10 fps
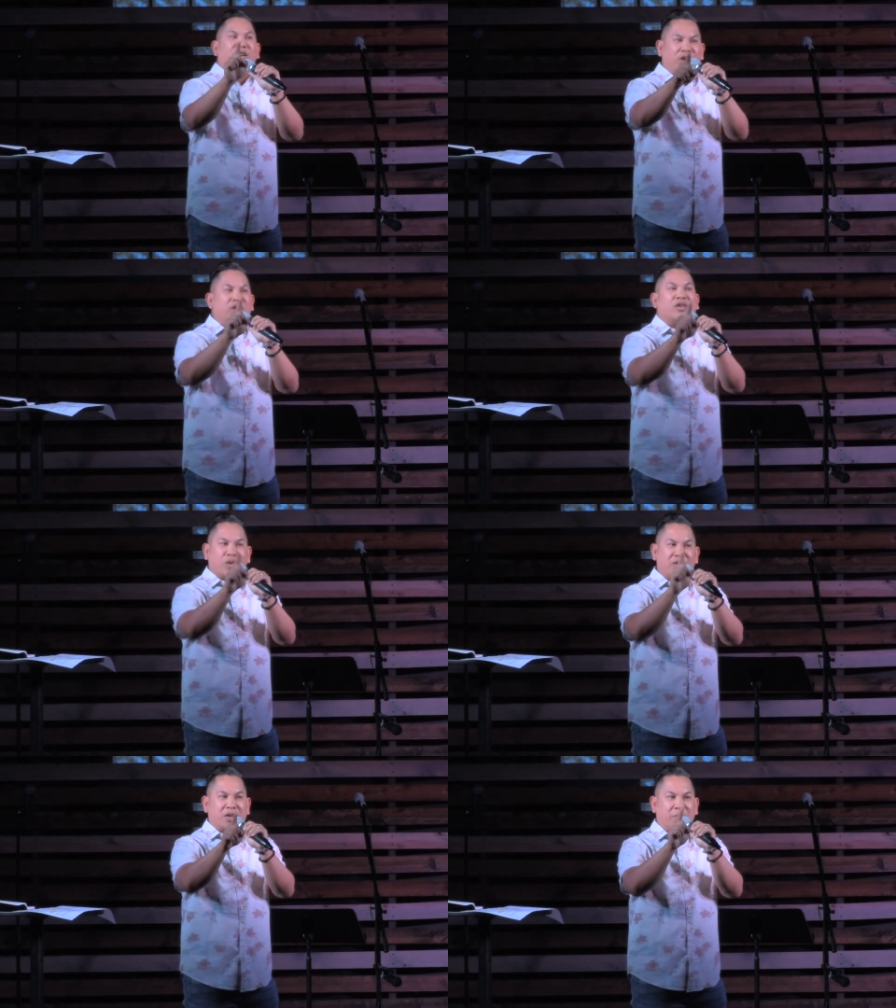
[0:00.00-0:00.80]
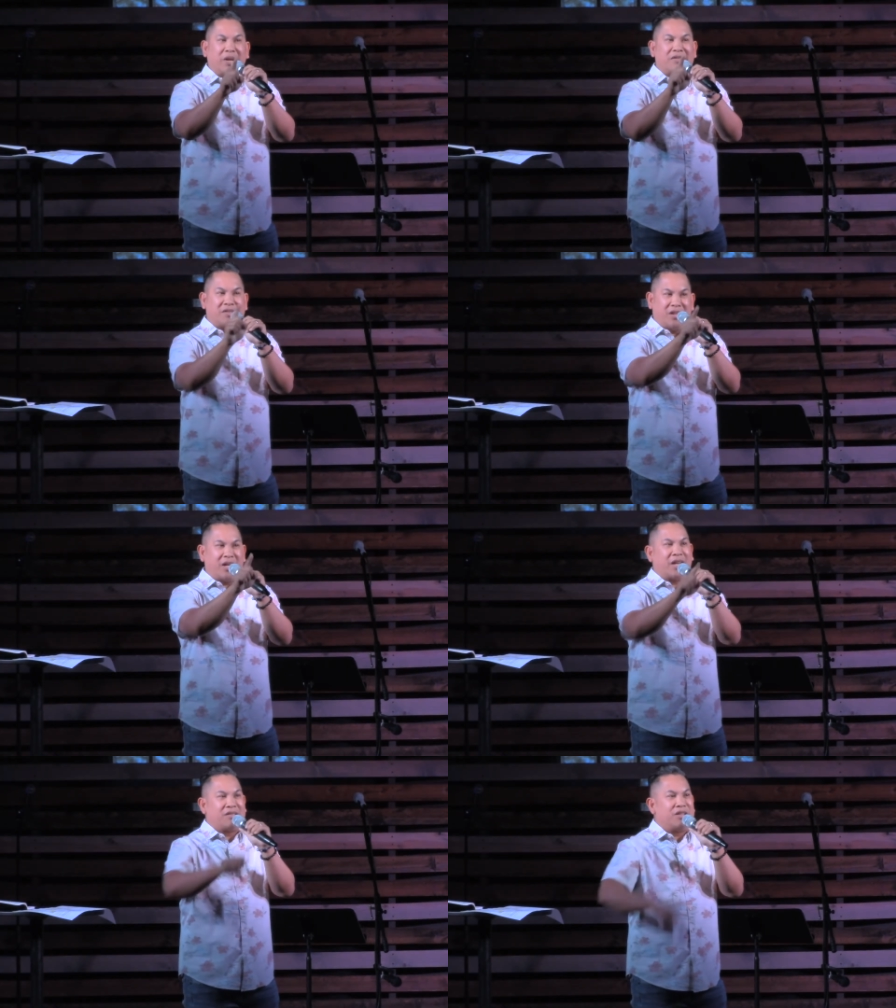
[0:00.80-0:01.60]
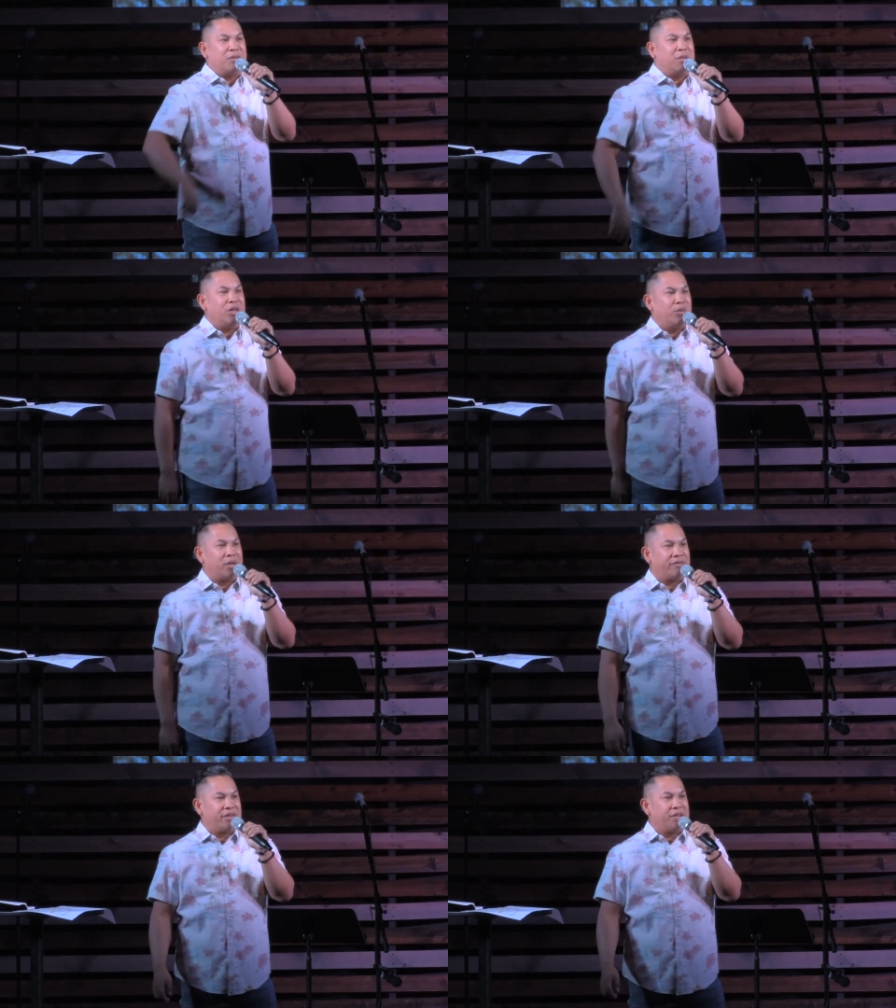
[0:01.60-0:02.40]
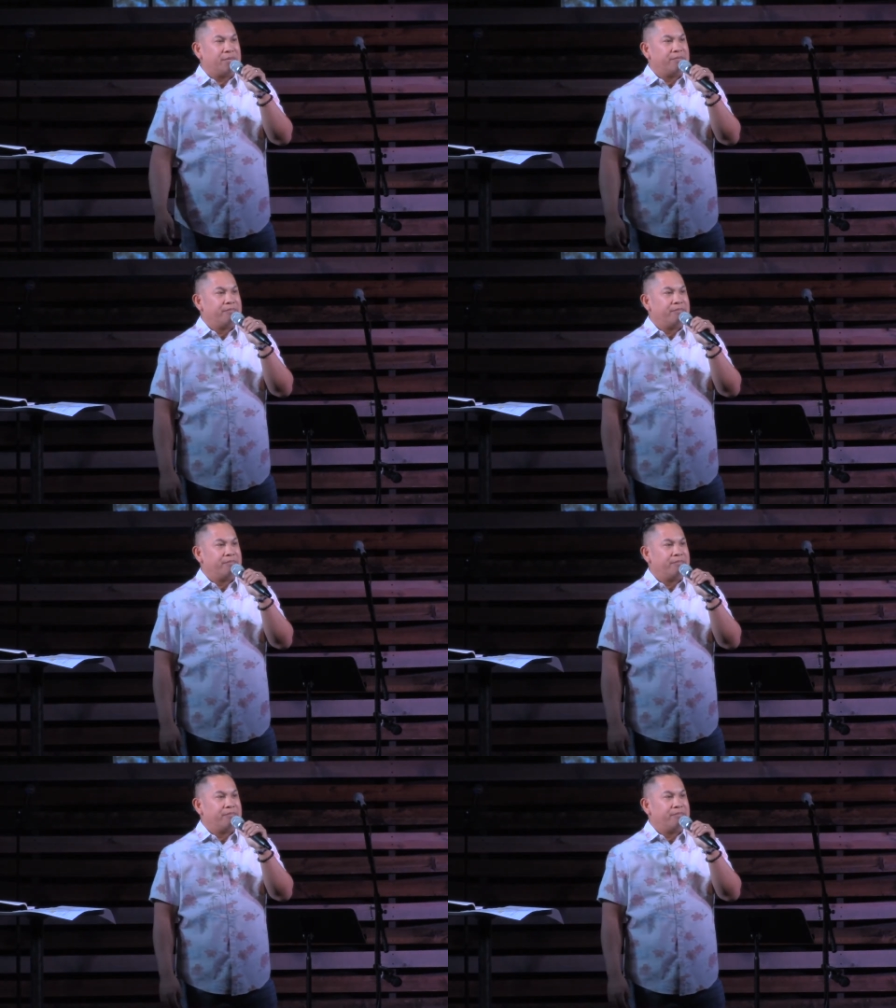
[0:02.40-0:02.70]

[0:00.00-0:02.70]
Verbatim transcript: you, those are the places that God is going to meet you, my friend.